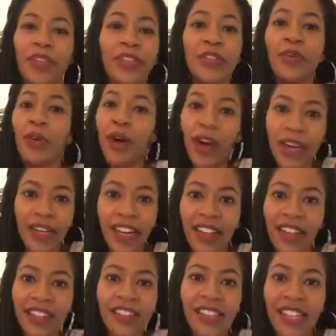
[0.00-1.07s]
do
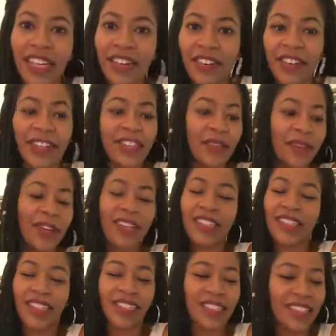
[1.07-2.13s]
another series, and we can
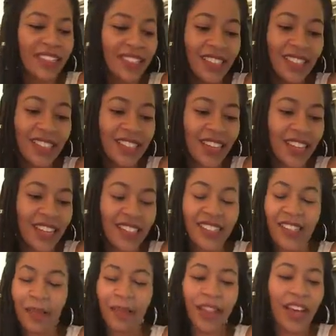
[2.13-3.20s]
just discuss
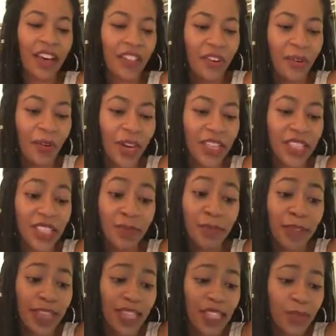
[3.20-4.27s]
some of the other questions.
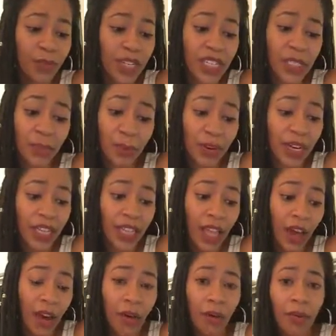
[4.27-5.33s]
But this one is pretty
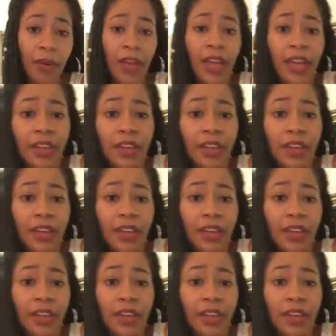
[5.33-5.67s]
long.